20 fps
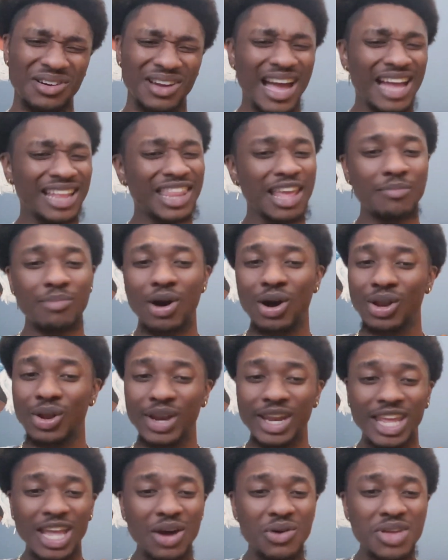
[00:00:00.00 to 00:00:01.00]
Got that ball
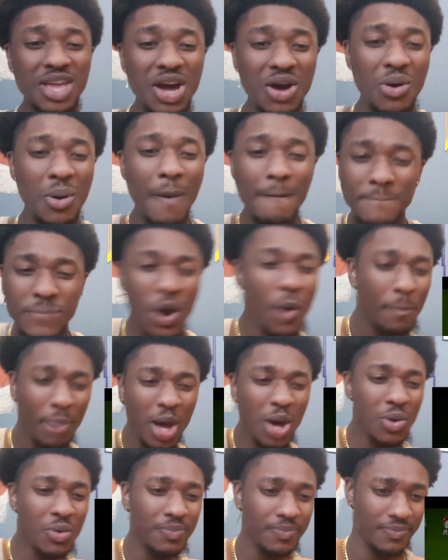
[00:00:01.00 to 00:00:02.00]
on the yo-yo. Boop,
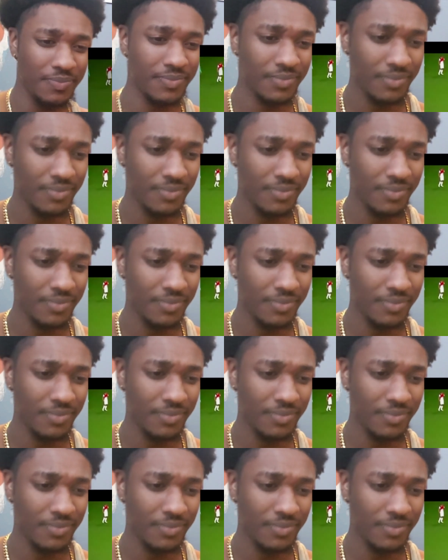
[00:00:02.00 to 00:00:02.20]
boop.